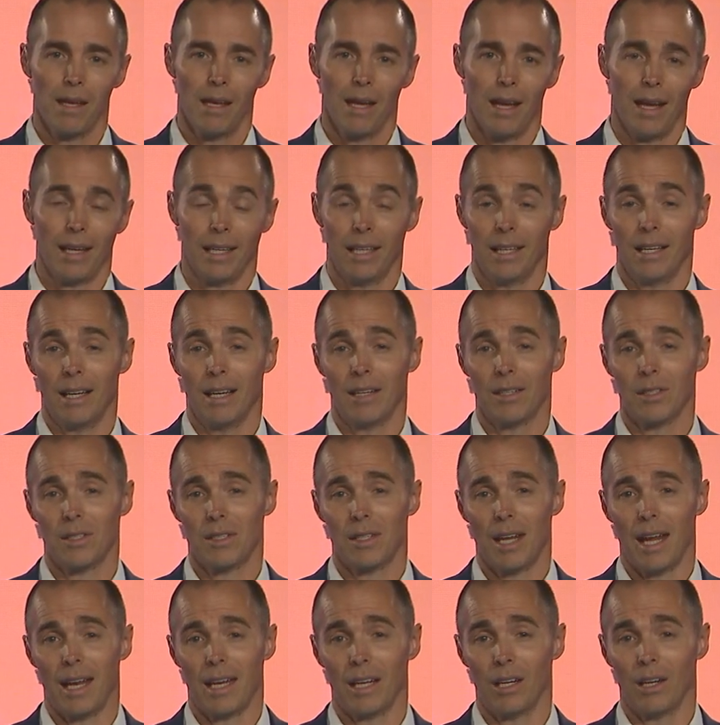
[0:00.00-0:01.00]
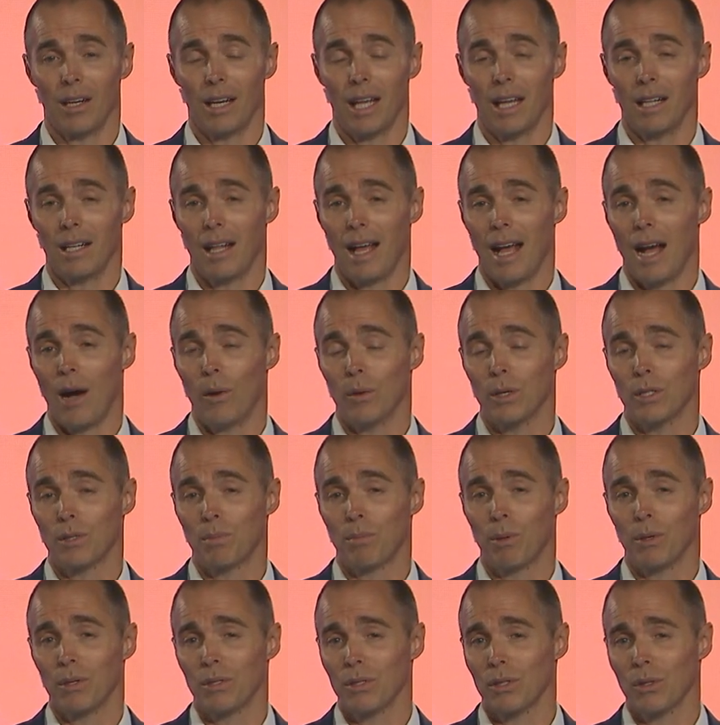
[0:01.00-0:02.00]
and get an understanding on how his
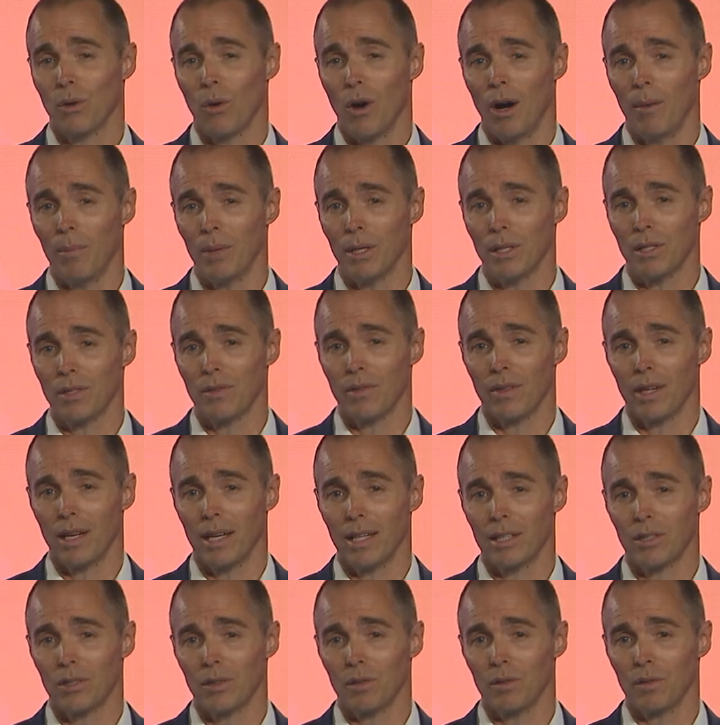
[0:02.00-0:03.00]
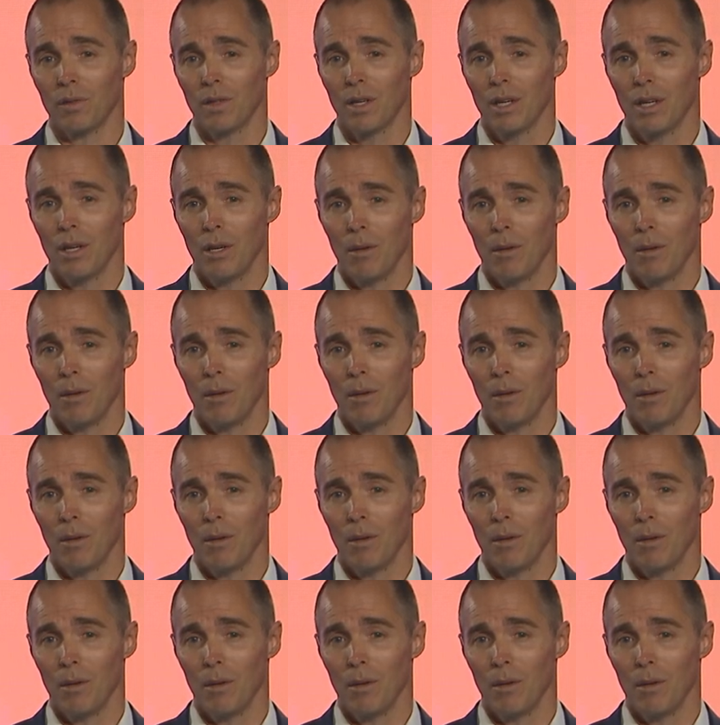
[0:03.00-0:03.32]
personal hobbies for the likes of